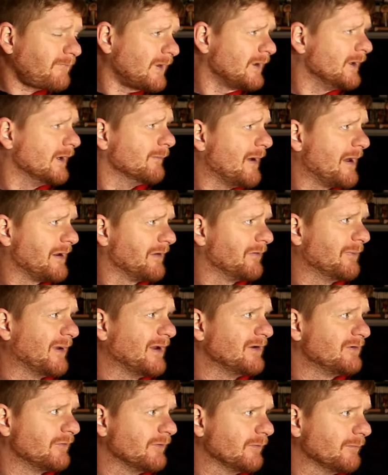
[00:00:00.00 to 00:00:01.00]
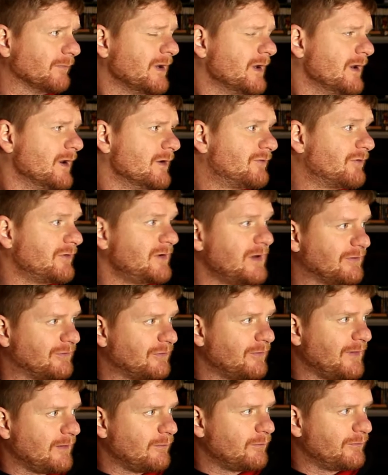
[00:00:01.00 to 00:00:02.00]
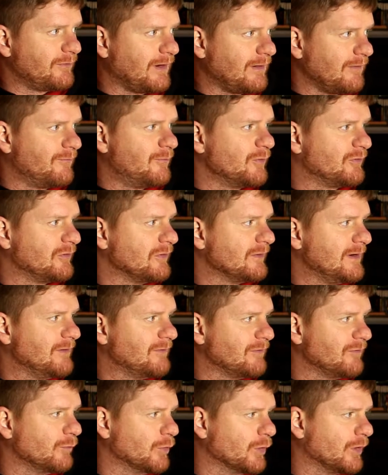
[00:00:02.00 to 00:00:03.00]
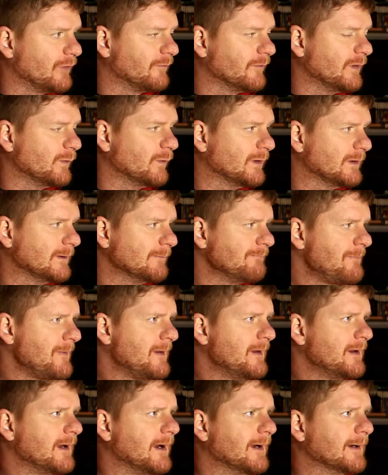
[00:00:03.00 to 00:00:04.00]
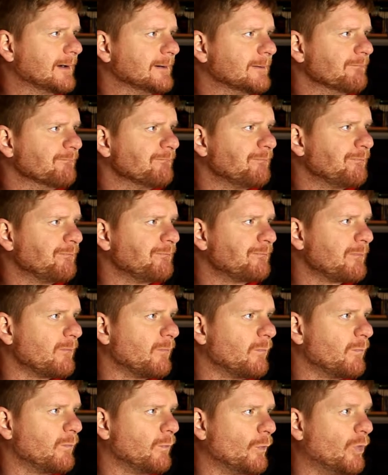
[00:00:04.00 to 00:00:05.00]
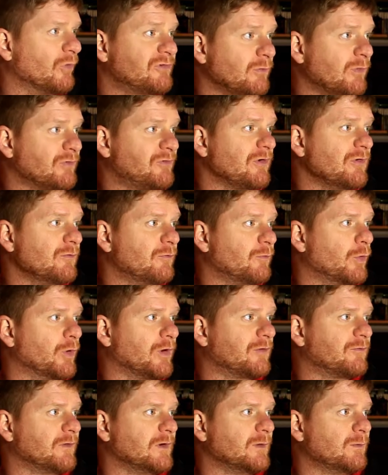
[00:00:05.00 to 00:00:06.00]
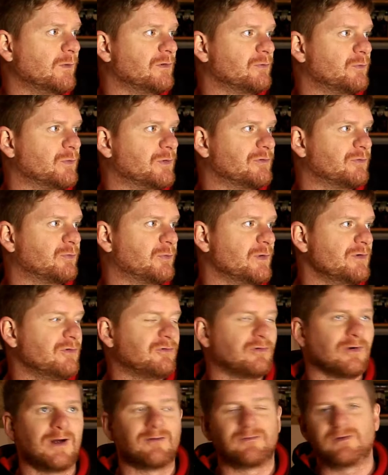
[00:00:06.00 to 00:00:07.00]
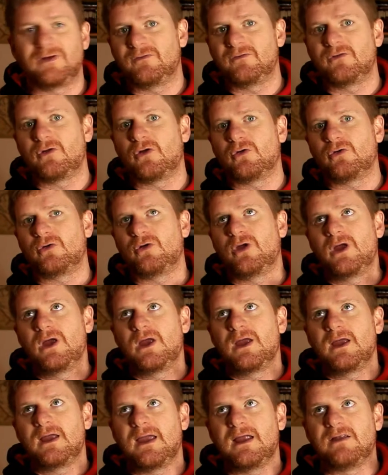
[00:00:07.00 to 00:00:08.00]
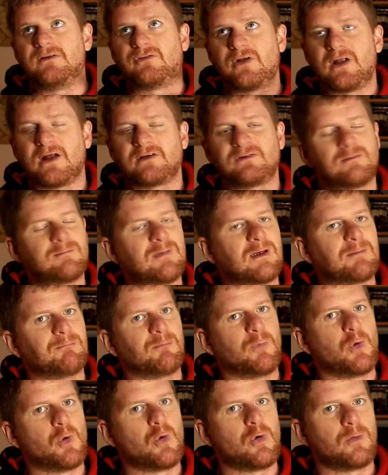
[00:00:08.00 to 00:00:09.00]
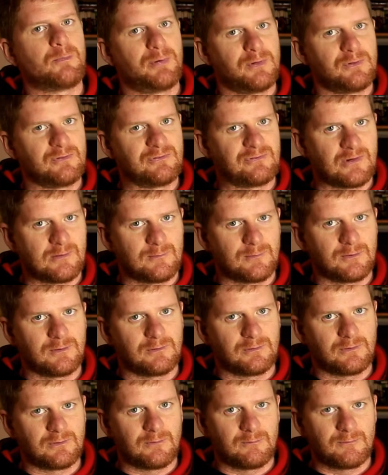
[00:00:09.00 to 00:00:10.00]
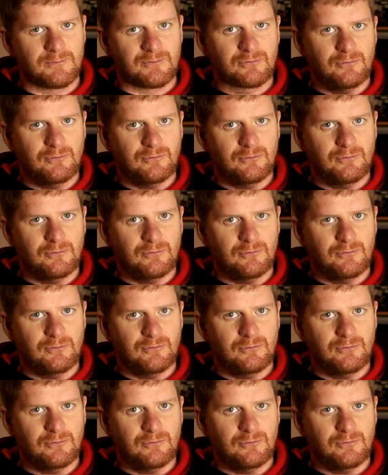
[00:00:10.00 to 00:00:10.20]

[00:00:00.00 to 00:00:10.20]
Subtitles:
out of the bunch of them. So yeah, so that unfortunately didn't work very well. Also, what didn't work very well was Wind Driver, even though it did actually make more per cinema